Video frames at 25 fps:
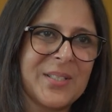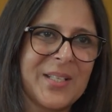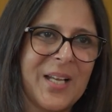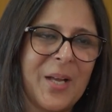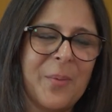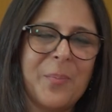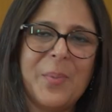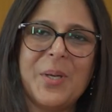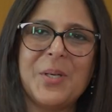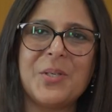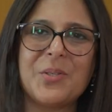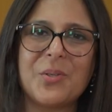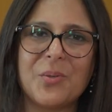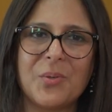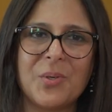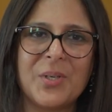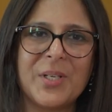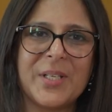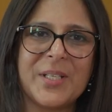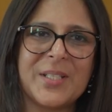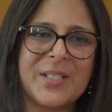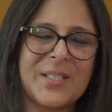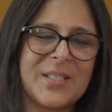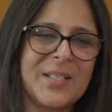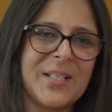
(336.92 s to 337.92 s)
I've been
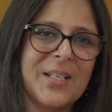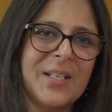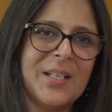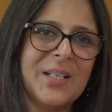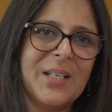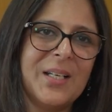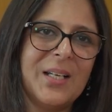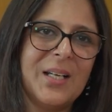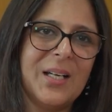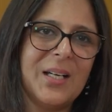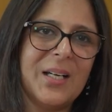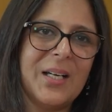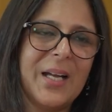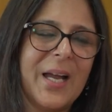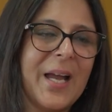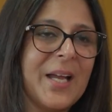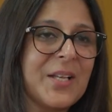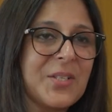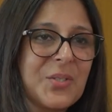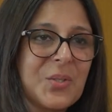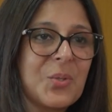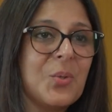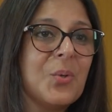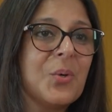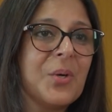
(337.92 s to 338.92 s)
told it's
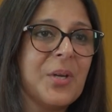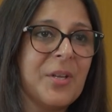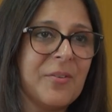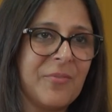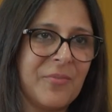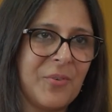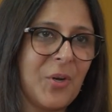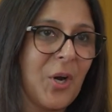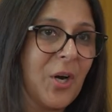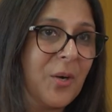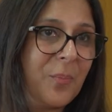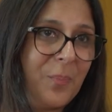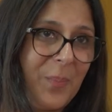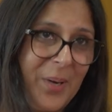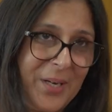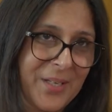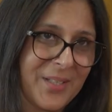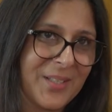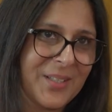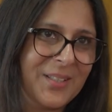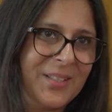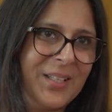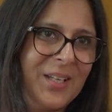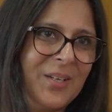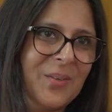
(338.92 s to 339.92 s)
as good, if not
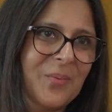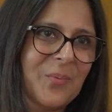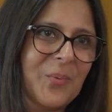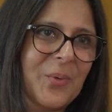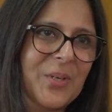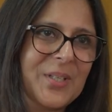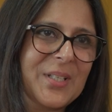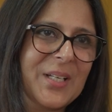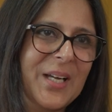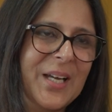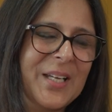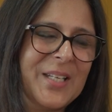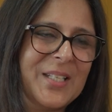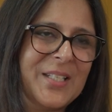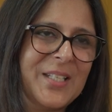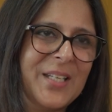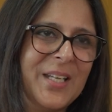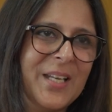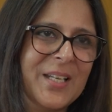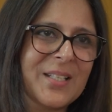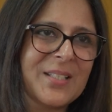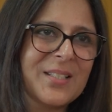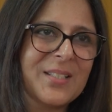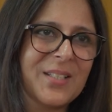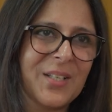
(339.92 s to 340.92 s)
better, than what
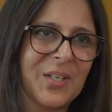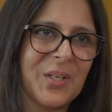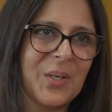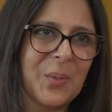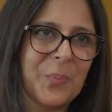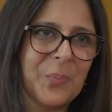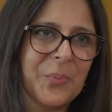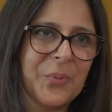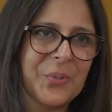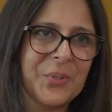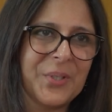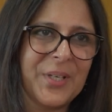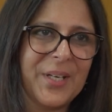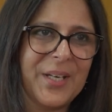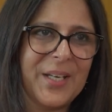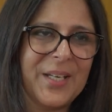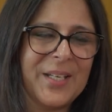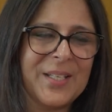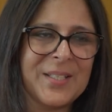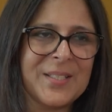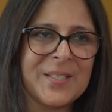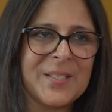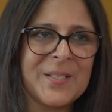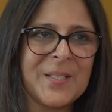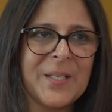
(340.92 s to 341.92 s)
ITS Singapore
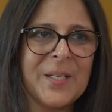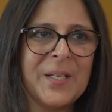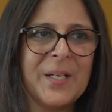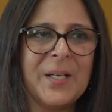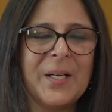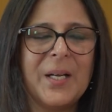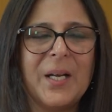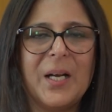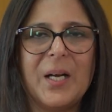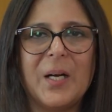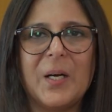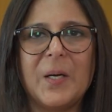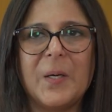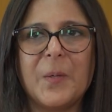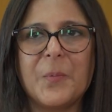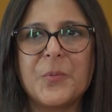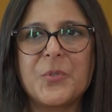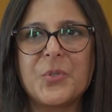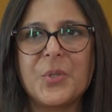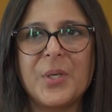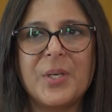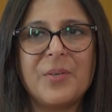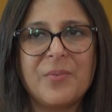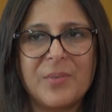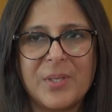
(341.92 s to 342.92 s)
is.
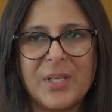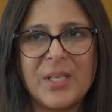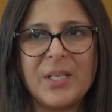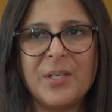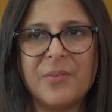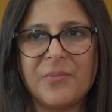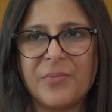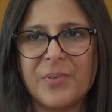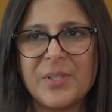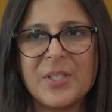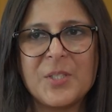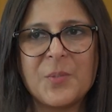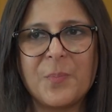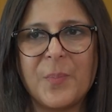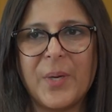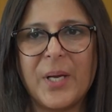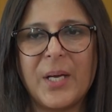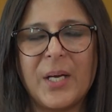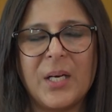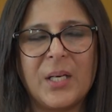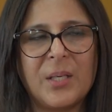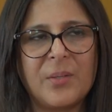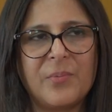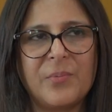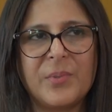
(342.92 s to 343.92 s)
So it really fills my
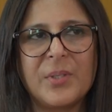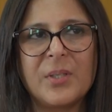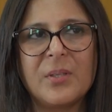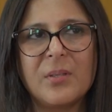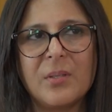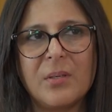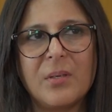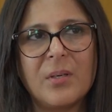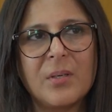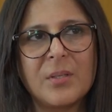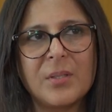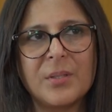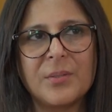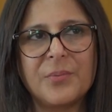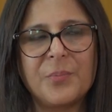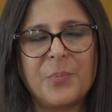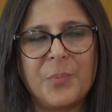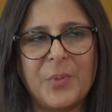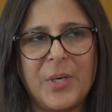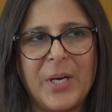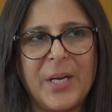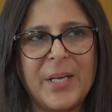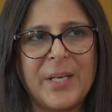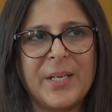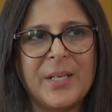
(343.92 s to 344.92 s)
heart with a lot of
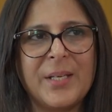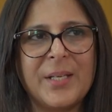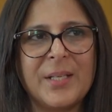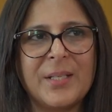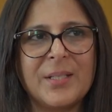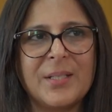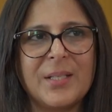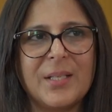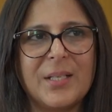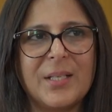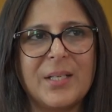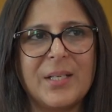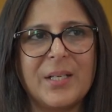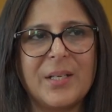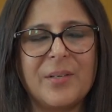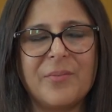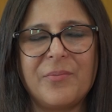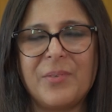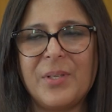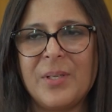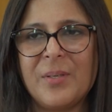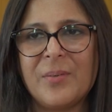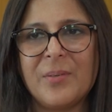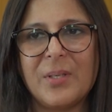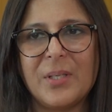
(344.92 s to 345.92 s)
pride, and I
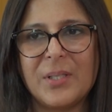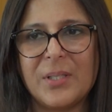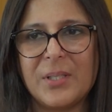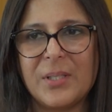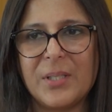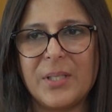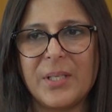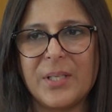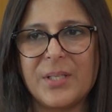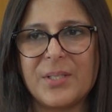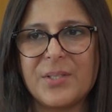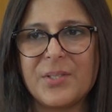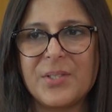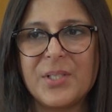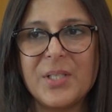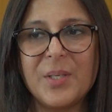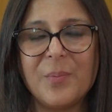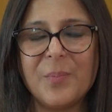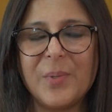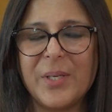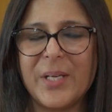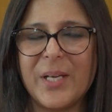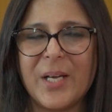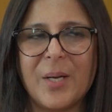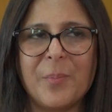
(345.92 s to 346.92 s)
feel
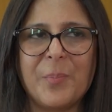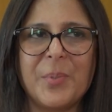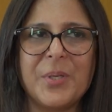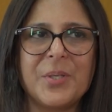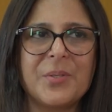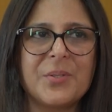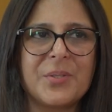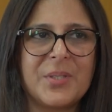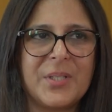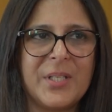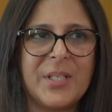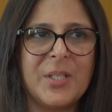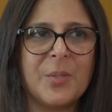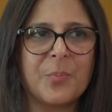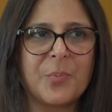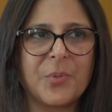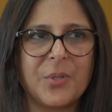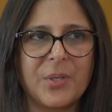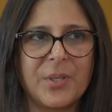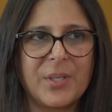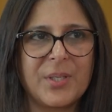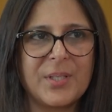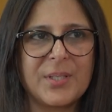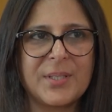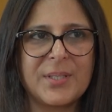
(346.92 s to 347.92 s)
extremely happy to see the
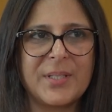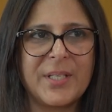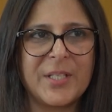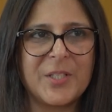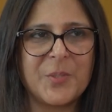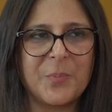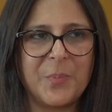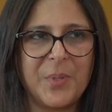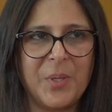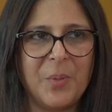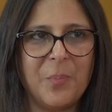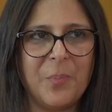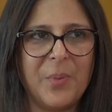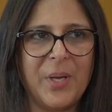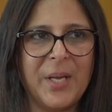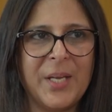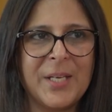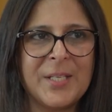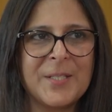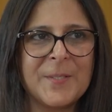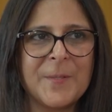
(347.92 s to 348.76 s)
progress that's been made.